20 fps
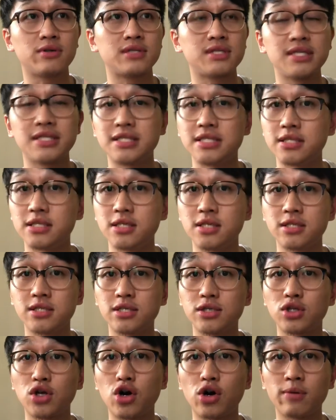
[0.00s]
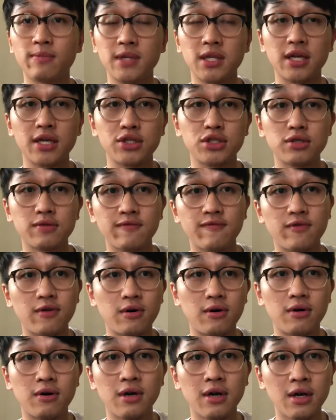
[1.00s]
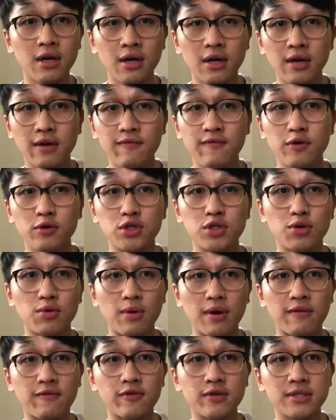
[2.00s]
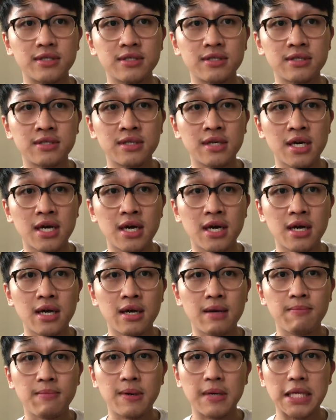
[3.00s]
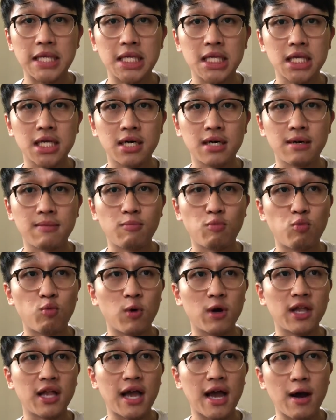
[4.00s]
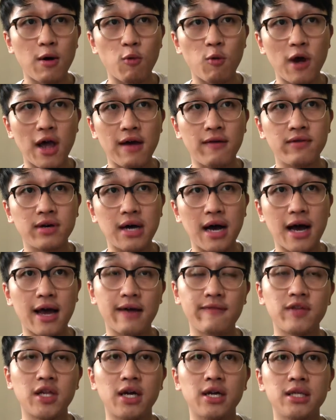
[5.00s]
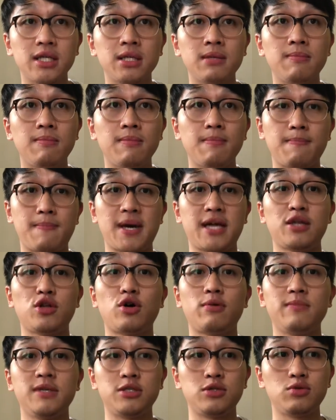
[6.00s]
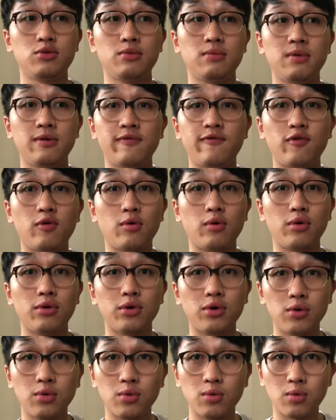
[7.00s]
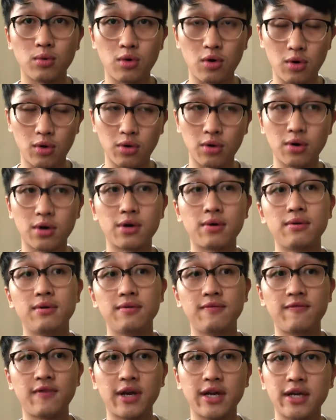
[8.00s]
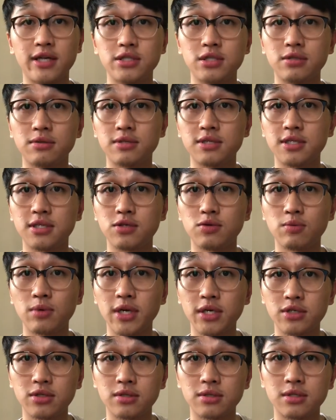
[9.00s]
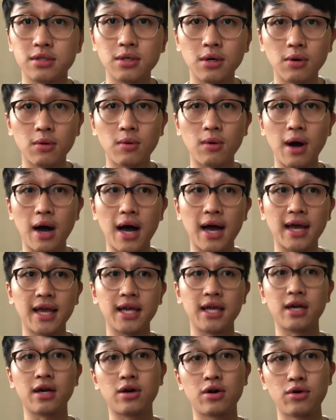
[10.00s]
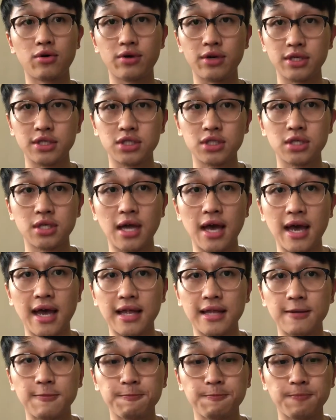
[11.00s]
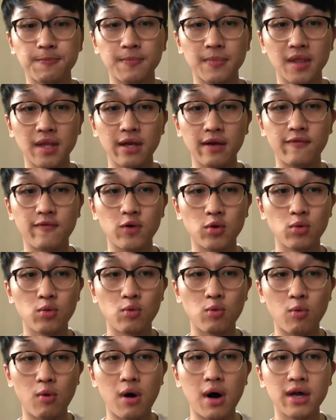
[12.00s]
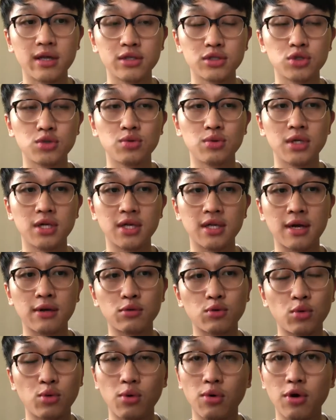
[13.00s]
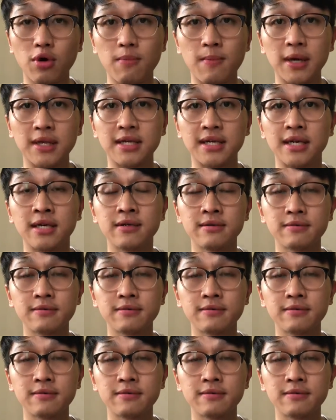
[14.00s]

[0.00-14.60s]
this is just a documentation for future reference. But whatever I have done might not be suitable for you or your current financial situation. So I encourage that if you want to learn how to grow your money,